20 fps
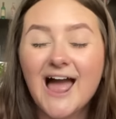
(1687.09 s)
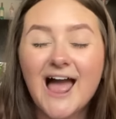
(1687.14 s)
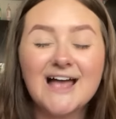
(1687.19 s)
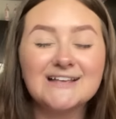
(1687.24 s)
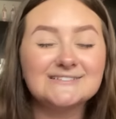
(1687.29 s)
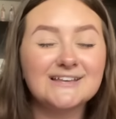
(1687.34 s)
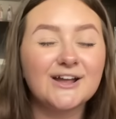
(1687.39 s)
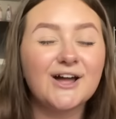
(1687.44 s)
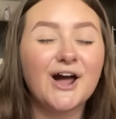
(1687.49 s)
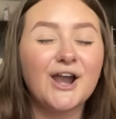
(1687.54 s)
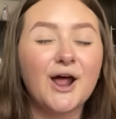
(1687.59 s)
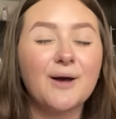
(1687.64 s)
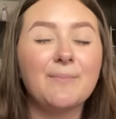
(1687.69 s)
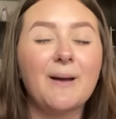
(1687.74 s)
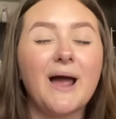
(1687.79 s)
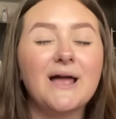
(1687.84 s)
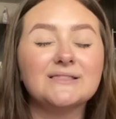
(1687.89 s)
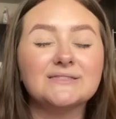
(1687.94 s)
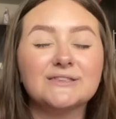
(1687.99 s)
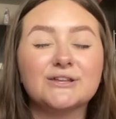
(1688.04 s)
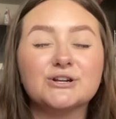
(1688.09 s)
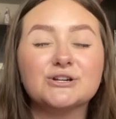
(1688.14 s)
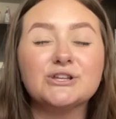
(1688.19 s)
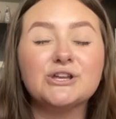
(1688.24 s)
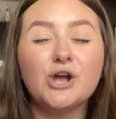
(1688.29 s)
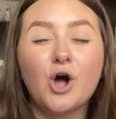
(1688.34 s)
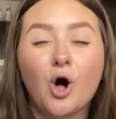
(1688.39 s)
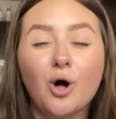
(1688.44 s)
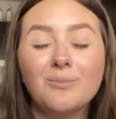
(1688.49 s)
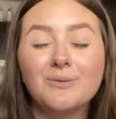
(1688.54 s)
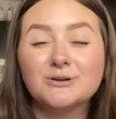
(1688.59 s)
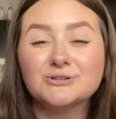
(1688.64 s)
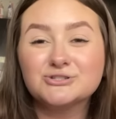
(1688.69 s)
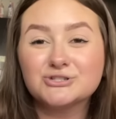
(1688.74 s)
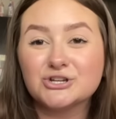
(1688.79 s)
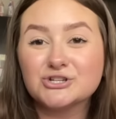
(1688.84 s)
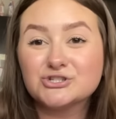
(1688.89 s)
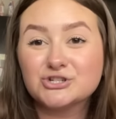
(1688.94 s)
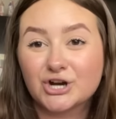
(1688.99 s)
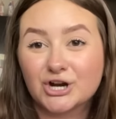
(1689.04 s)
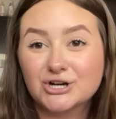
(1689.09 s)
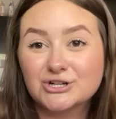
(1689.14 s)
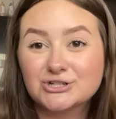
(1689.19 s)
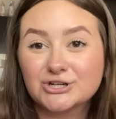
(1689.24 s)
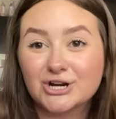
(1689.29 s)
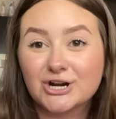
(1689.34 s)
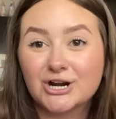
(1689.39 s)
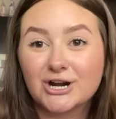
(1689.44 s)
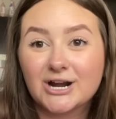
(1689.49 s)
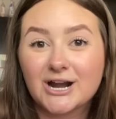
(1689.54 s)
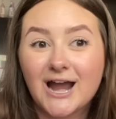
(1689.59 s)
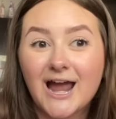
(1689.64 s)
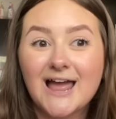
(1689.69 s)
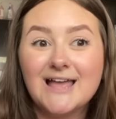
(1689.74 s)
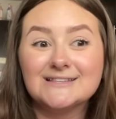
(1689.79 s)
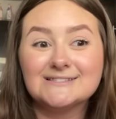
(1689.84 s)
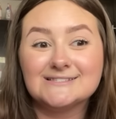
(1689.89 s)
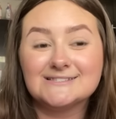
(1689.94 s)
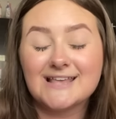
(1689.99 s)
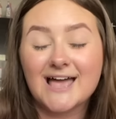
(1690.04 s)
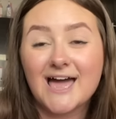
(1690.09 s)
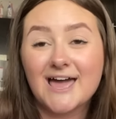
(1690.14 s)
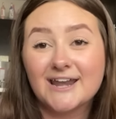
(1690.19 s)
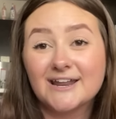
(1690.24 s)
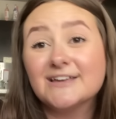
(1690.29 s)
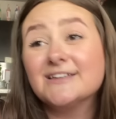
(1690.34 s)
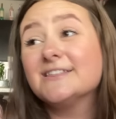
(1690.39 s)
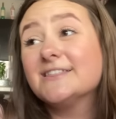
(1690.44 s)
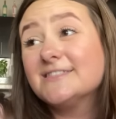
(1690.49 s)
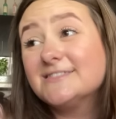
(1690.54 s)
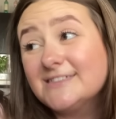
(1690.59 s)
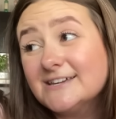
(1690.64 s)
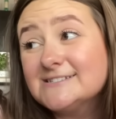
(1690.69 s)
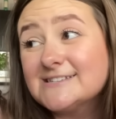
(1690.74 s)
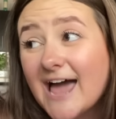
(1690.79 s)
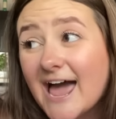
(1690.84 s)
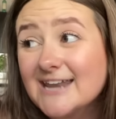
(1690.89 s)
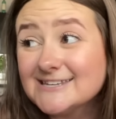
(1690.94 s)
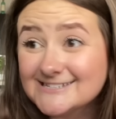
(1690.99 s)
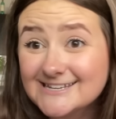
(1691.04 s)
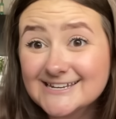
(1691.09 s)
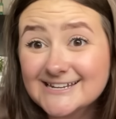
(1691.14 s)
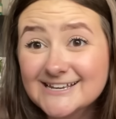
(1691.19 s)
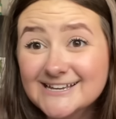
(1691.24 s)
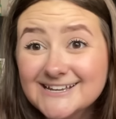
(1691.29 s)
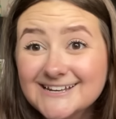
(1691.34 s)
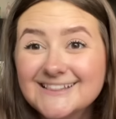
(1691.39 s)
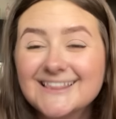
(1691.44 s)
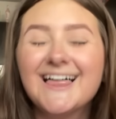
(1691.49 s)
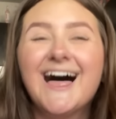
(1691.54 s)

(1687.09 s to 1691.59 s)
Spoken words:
as I got up, I literally almost just turned to her and said, that did it.